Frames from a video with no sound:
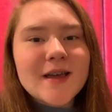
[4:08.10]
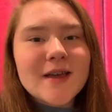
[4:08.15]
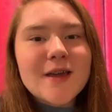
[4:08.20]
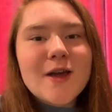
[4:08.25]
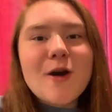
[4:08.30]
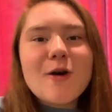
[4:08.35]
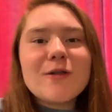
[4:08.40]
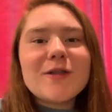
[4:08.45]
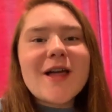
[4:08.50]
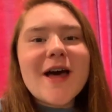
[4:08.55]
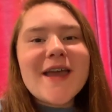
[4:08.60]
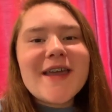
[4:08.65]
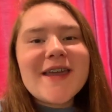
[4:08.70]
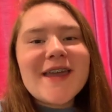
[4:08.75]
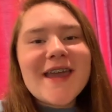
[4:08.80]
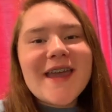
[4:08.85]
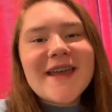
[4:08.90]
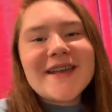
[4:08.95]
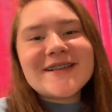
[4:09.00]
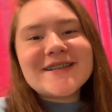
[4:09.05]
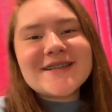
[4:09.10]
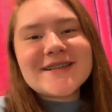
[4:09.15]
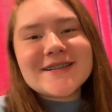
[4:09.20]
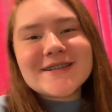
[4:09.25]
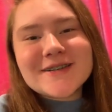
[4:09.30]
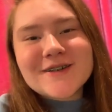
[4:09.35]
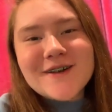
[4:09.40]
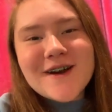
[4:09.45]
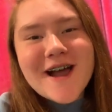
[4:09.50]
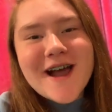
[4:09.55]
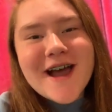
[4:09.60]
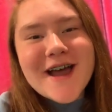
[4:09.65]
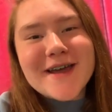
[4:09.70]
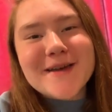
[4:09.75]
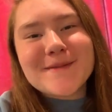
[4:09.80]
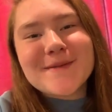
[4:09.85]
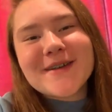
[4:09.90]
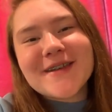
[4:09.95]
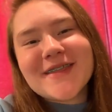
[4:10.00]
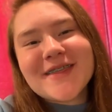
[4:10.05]
Go like and
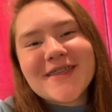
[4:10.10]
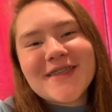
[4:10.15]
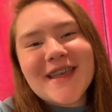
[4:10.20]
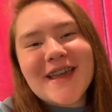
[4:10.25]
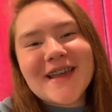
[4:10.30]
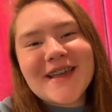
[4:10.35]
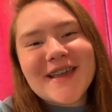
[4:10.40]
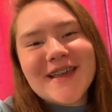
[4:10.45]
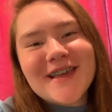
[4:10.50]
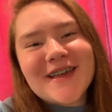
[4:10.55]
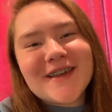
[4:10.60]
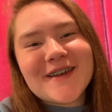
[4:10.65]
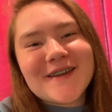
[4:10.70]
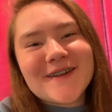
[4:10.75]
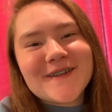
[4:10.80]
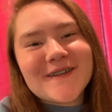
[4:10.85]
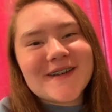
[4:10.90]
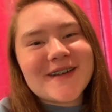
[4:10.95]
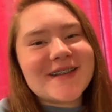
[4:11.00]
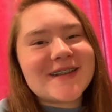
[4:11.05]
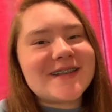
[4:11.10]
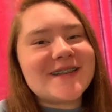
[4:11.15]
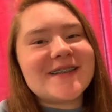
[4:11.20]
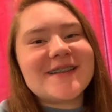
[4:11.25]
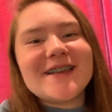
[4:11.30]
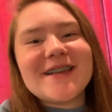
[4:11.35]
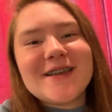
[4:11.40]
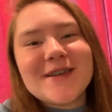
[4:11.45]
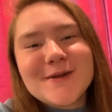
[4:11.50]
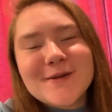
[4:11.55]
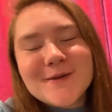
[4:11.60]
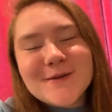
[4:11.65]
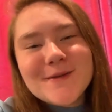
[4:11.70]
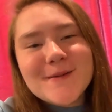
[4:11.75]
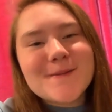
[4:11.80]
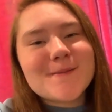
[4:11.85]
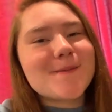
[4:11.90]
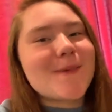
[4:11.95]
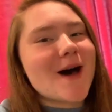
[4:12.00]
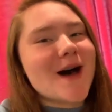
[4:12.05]
subscribe. Thank you, and see
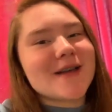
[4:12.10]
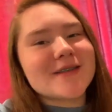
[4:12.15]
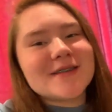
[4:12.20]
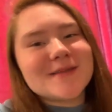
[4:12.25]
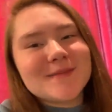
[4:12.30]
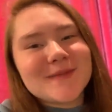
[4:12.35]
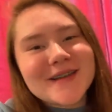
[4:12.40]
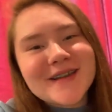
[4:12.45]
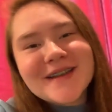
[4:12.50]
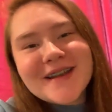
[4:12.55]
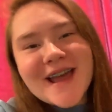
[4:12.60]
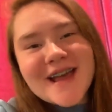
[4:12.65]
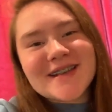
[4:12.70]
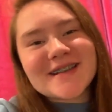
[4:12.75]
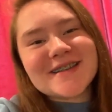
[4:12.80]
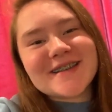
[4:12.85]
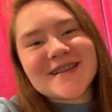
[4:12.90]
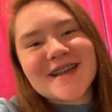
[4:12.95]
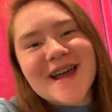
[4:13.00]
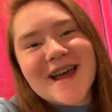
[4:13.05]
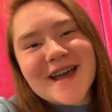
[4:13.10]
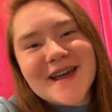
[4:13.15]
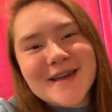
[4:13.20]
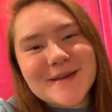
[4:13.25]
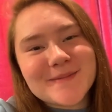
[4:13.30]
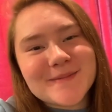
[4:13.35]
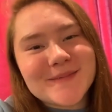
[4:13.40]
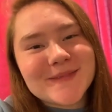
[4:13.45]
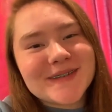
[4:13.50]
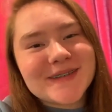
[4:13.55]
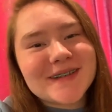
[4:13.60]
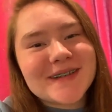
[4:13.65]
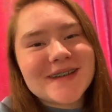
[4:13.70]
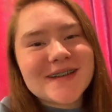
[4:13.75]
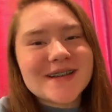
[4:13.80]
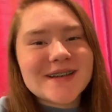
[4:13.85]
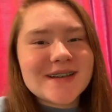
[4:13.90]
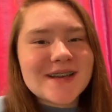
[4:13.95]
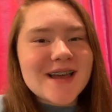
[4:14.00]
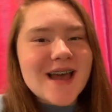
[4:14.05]
you possibly next time.
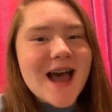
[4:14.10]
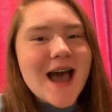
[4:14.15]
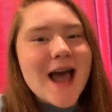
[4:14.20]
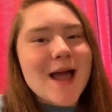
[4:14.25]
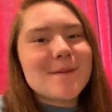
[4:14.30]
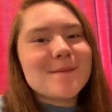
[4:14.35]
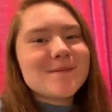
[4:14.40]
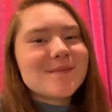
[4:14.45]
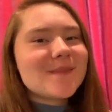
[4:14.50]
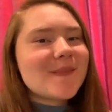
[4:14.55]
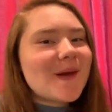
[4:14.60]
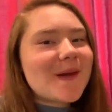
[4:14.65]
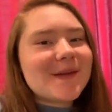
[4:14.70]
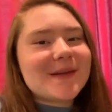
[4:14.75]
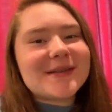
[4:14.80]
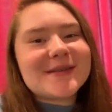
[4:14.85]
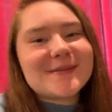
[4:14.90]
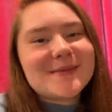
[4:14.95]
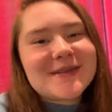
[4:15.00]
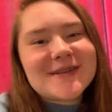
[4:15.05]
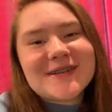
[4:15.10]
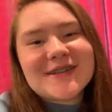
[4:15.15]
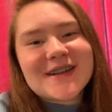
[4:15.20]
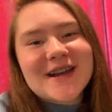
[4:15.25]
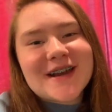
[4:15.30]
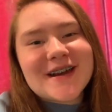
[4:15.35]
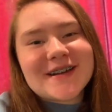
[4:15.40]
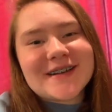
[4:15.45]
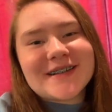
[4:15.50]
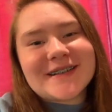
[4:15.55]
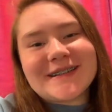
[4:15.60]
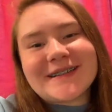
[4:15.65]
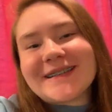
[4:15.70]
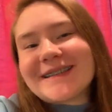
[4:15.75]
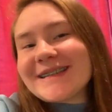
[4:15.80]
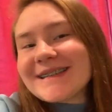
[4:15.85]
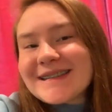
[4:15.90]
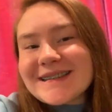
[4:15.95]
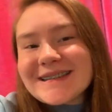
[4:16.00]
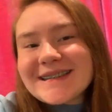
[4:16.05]
I'm Elizabeth
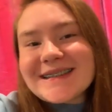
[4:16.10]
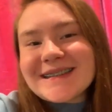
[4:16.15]
Sheridan.